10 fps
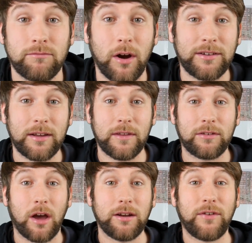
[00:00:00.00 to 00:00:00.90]
Writing this
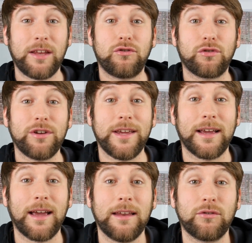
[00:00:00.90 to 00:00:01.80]
kind of
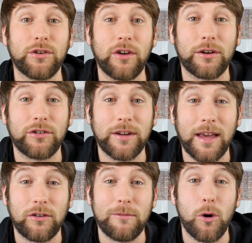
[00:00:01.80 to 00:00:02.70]
intriguing introduction
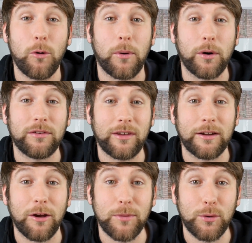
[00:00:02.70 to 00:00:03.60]
gets you more points in
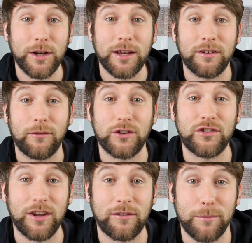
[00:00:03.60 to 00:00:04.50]
communicative
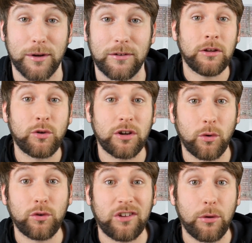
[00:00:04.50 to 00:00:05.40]
achievement. You could
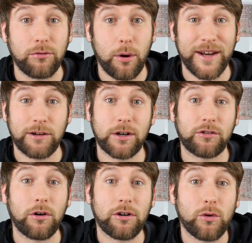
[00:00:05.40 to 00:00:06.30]
also throw in a
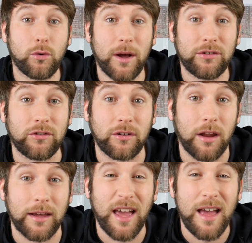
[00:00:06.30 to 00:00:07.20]
rhetorical question like,